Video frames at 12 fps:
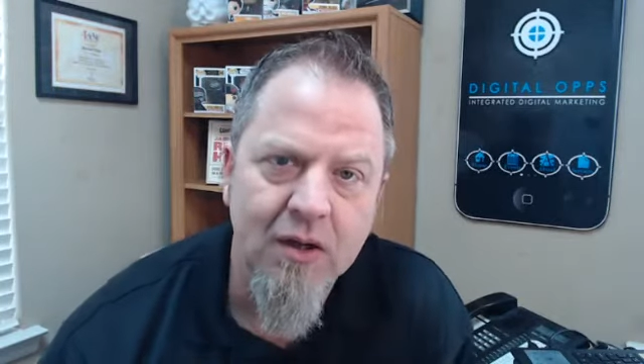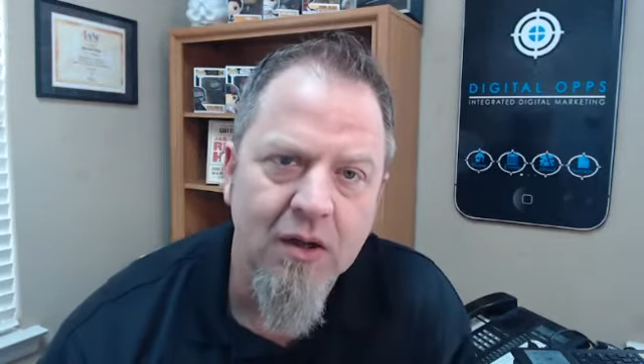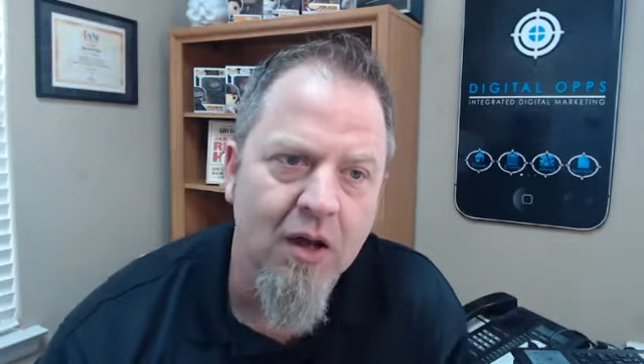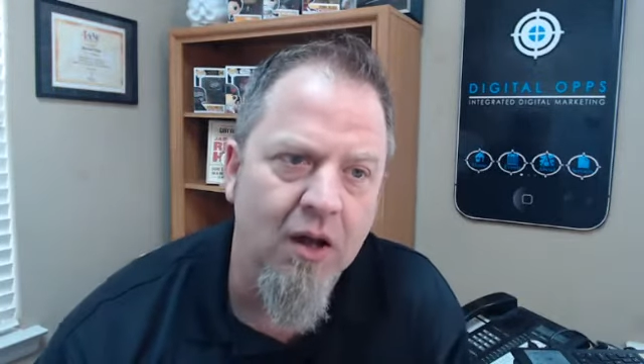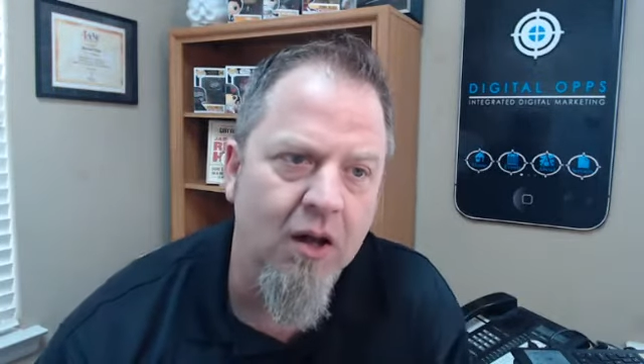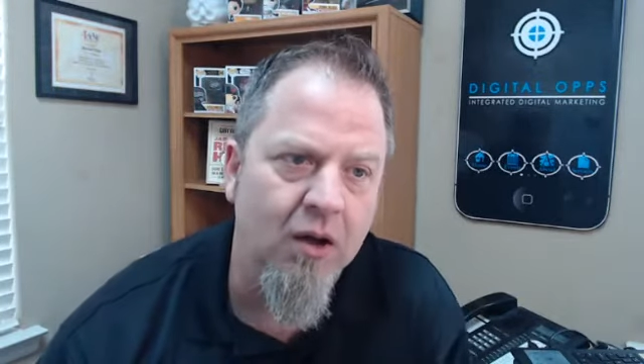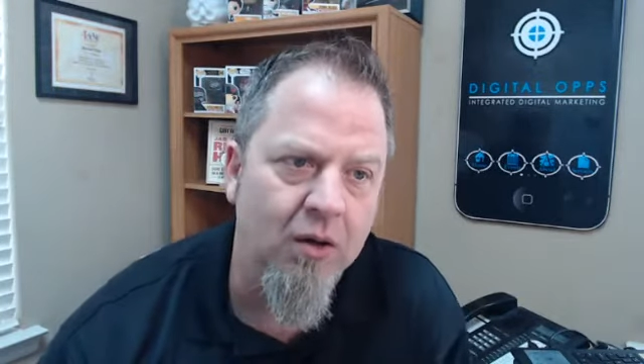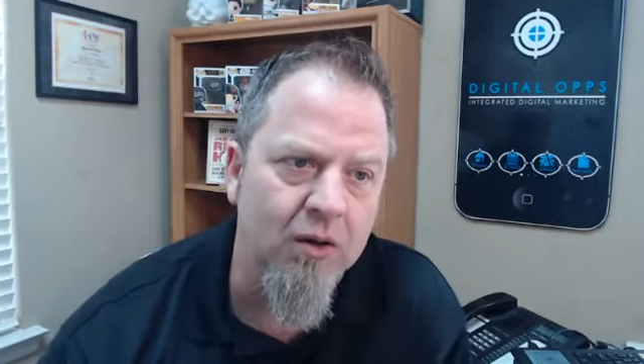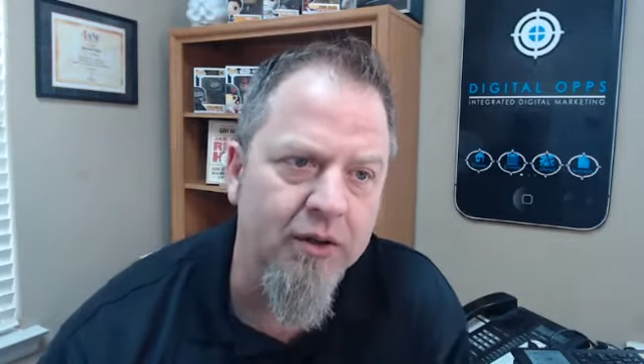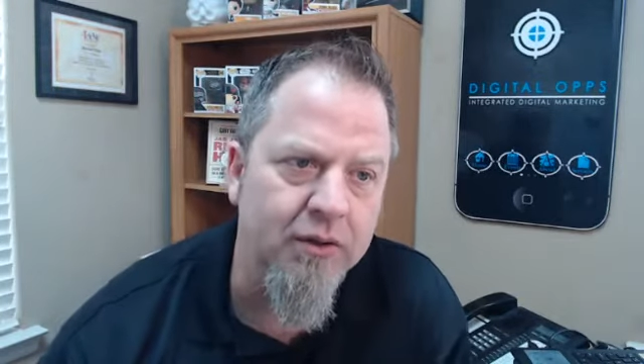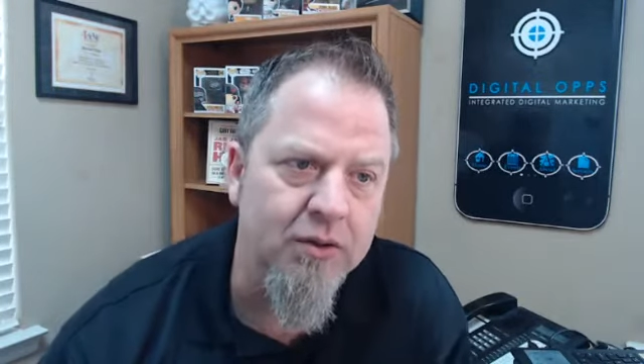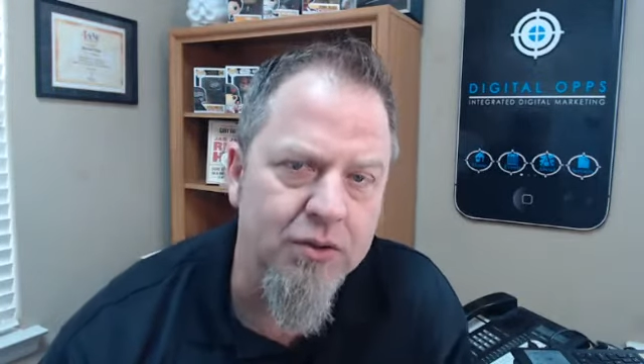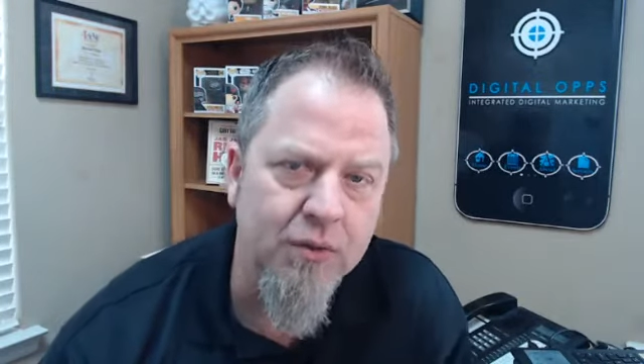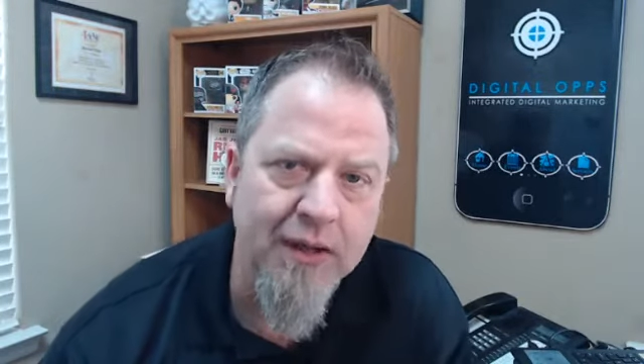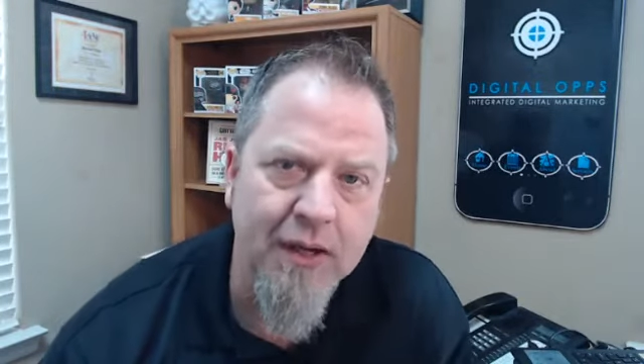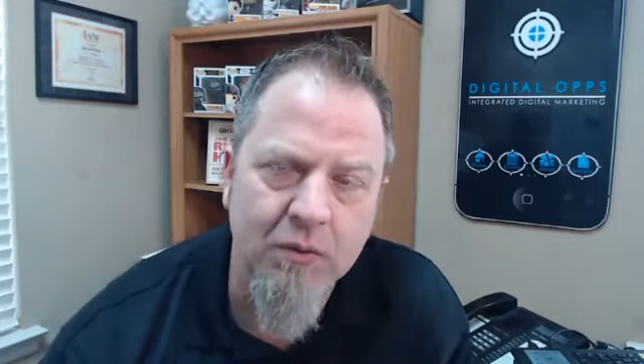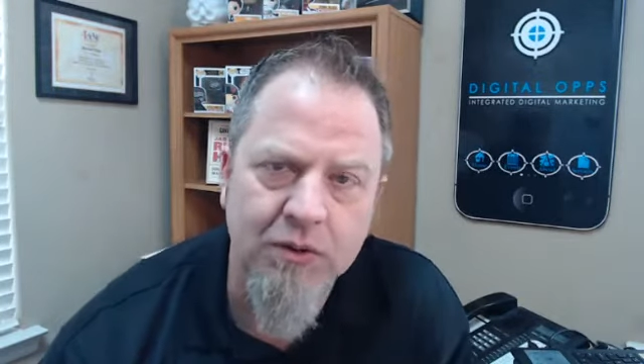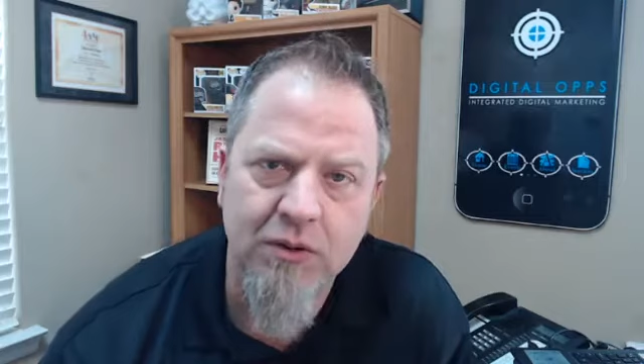uh, earlier this week, I
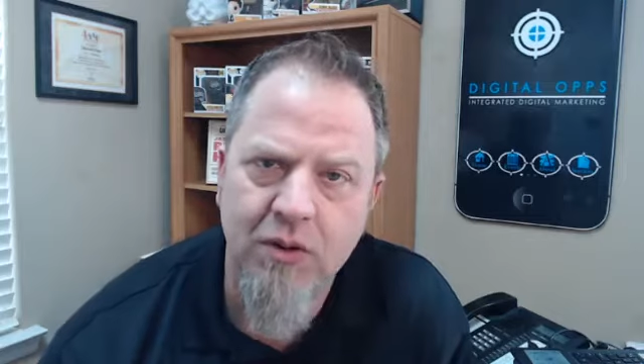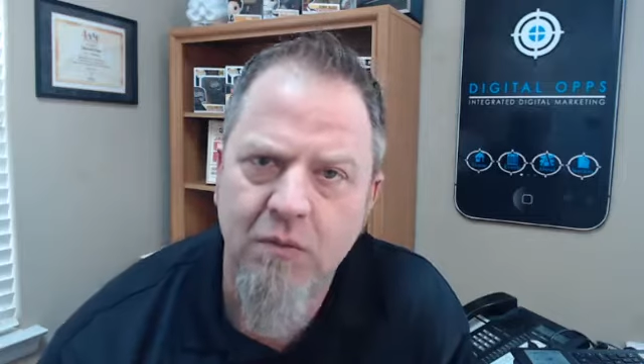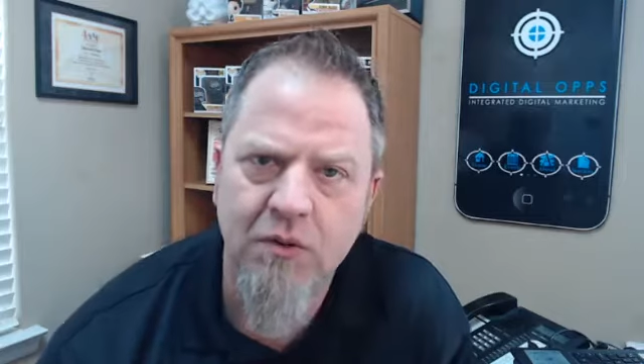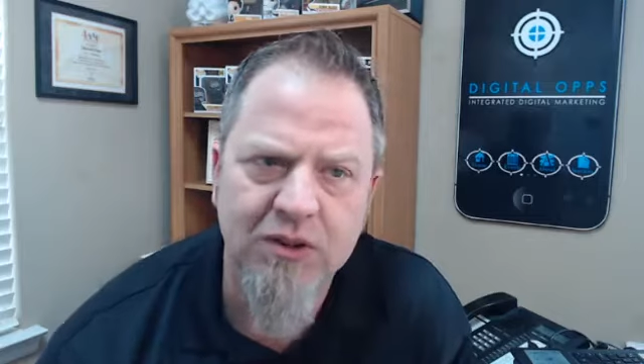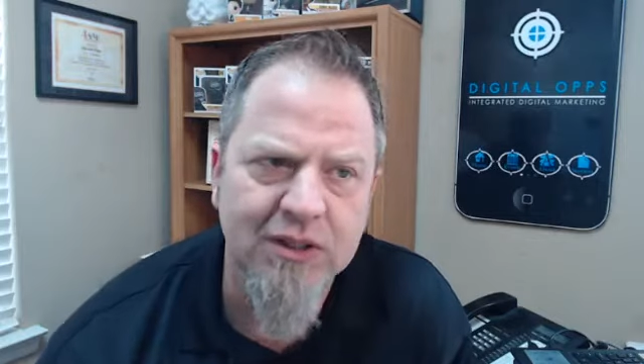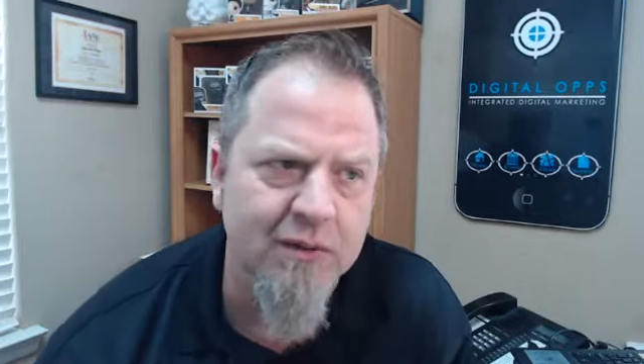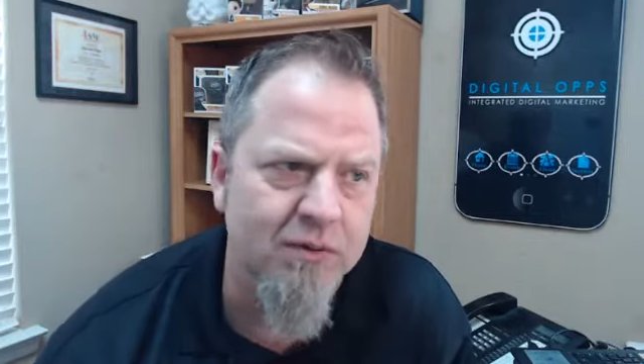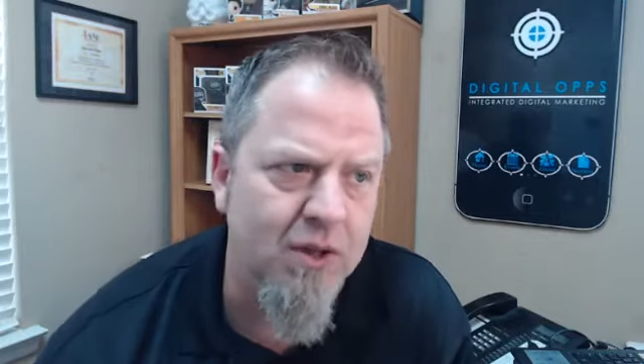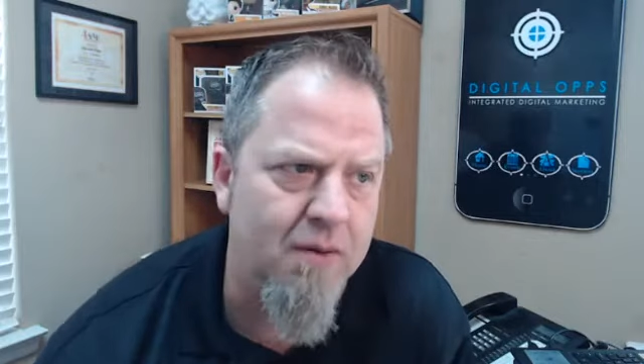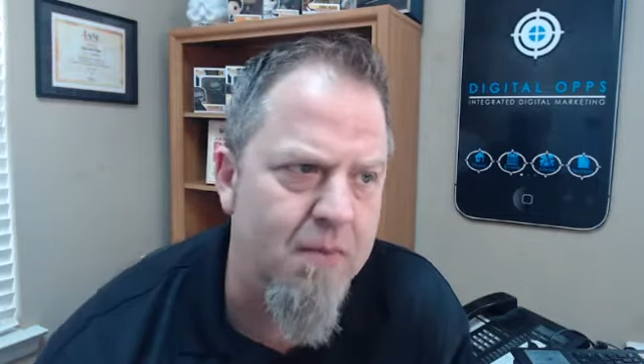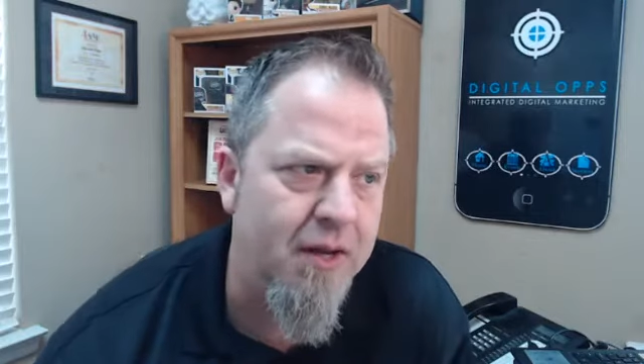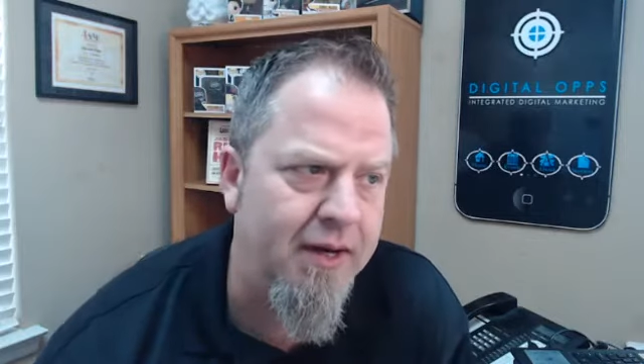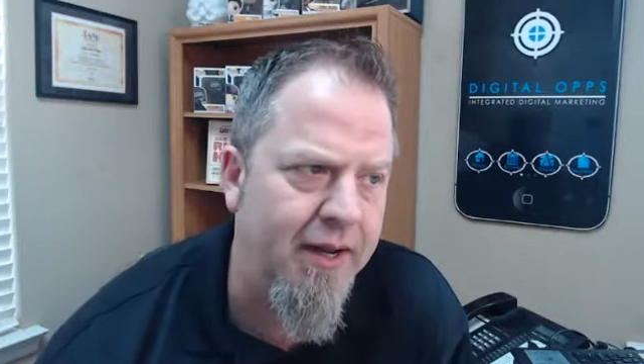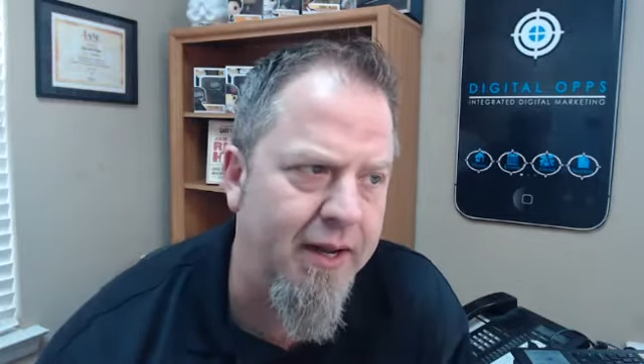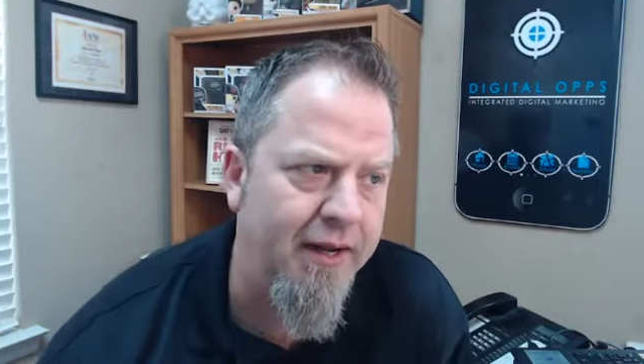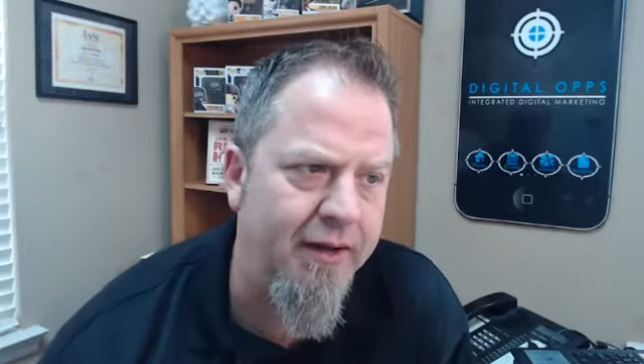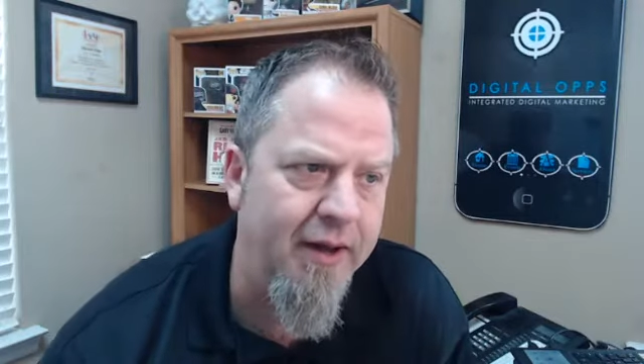was I want to say it was on Monday,